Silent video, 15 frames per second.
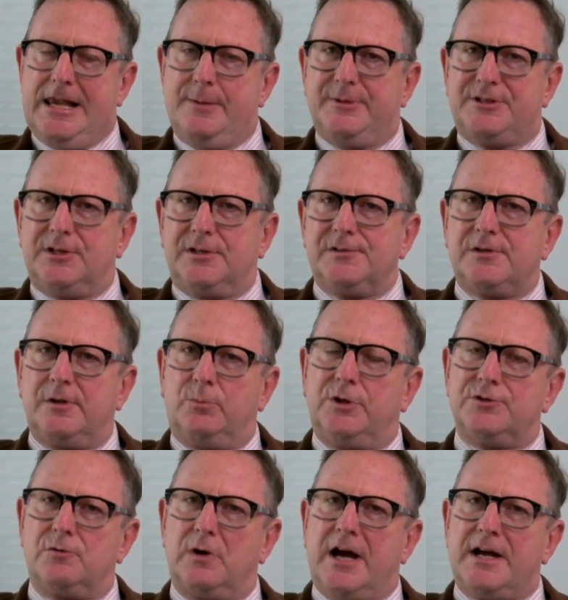limiting
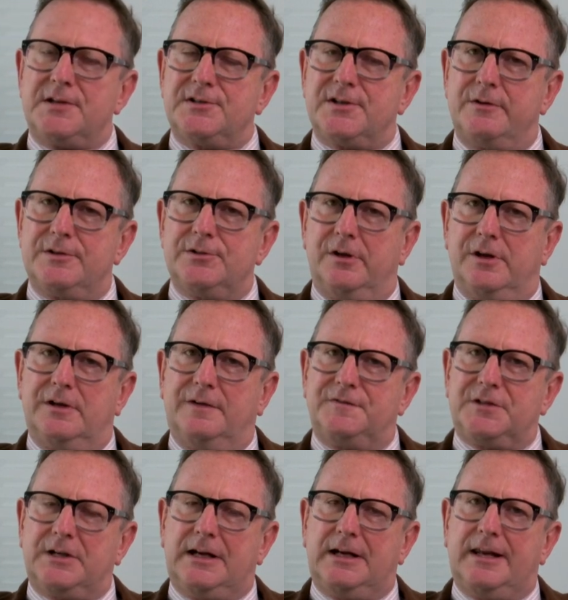someone's right. So it's not
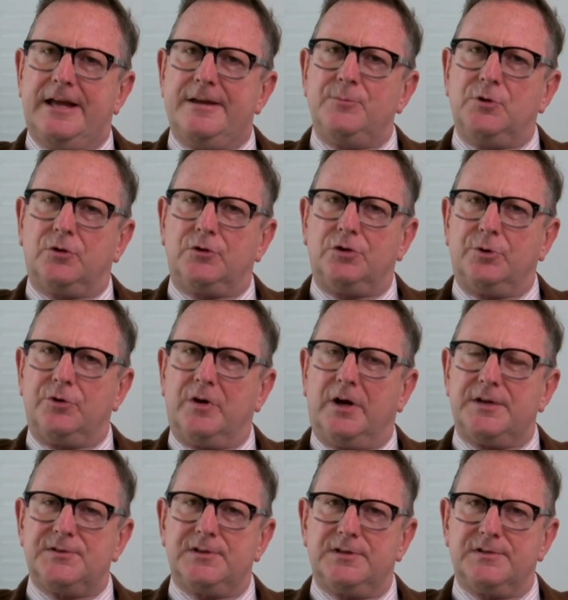enough to claim your human
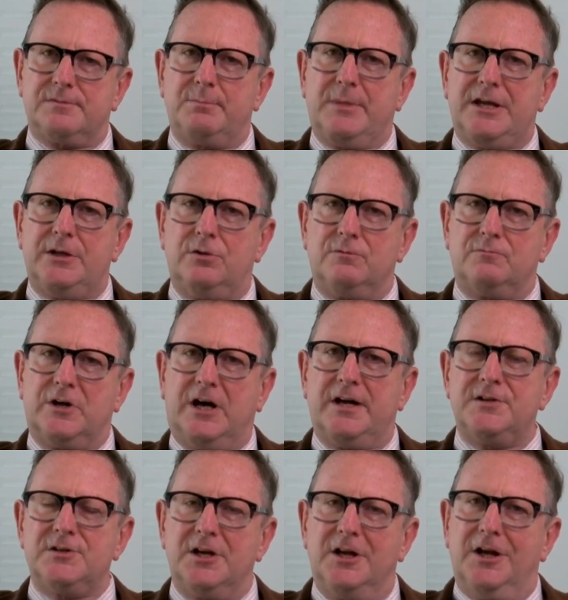rights, it doesn't make you
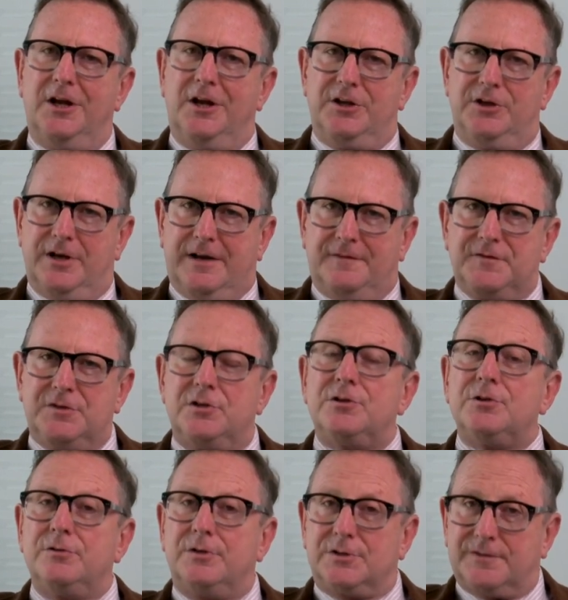right. You'd have
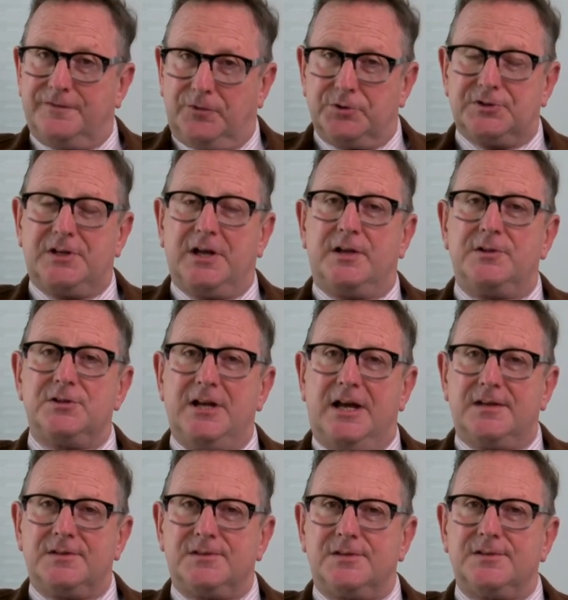to do this four stage
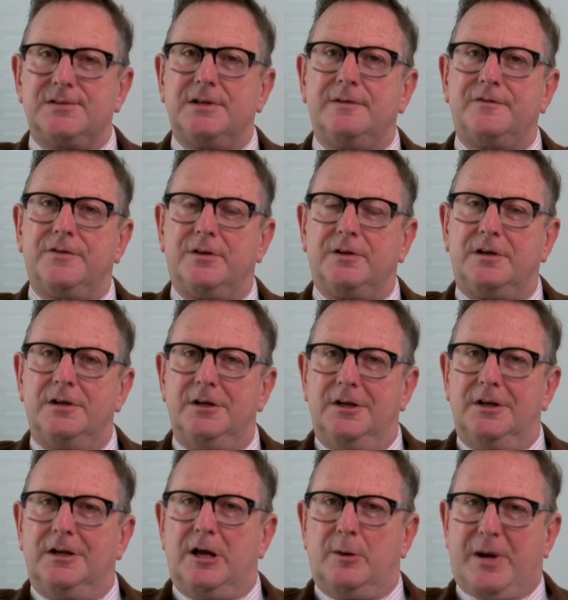test to see if the
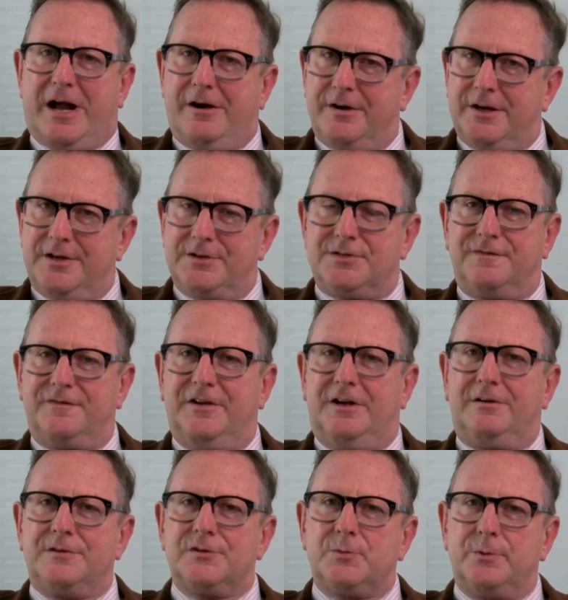apparent
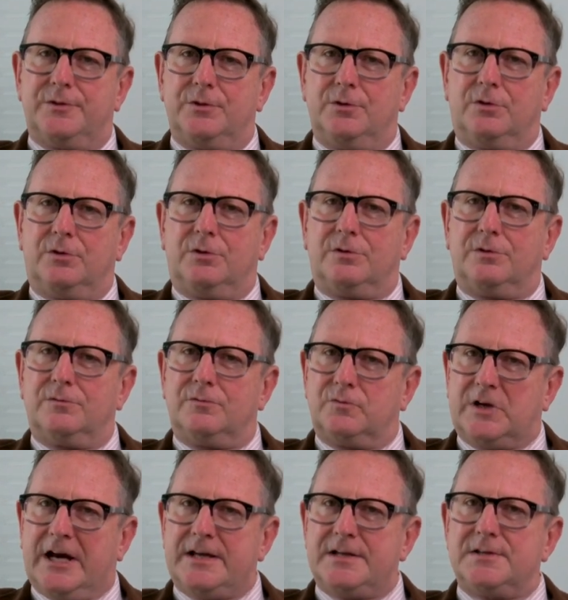interference with your
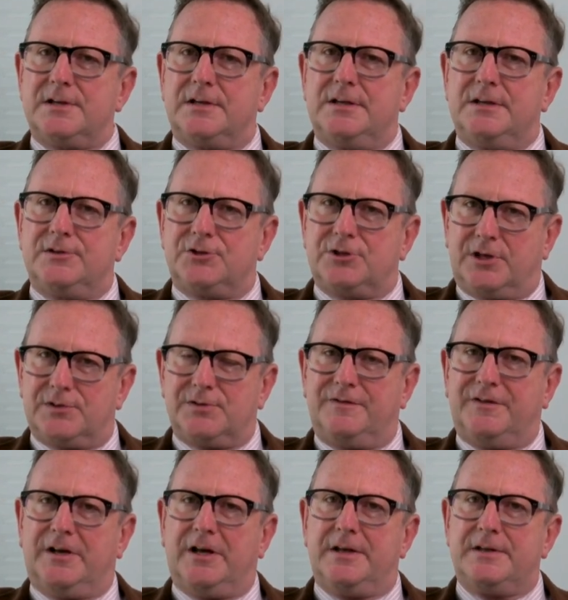right is
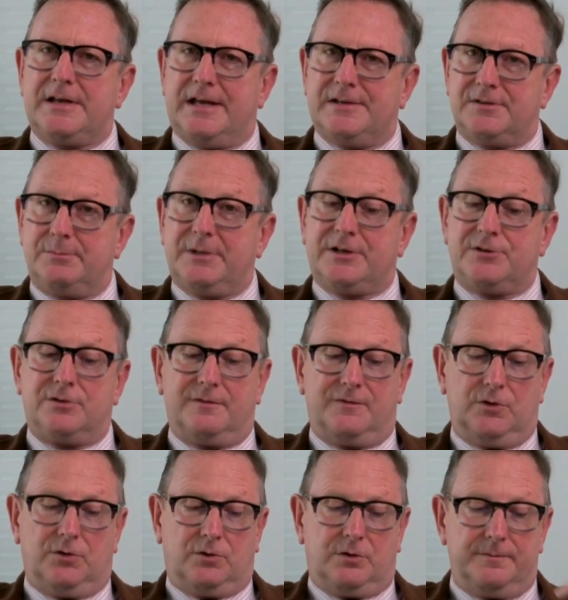justified as a matter
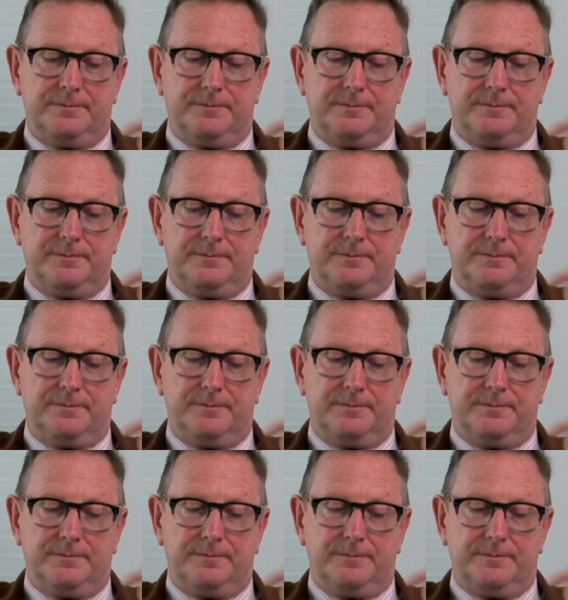of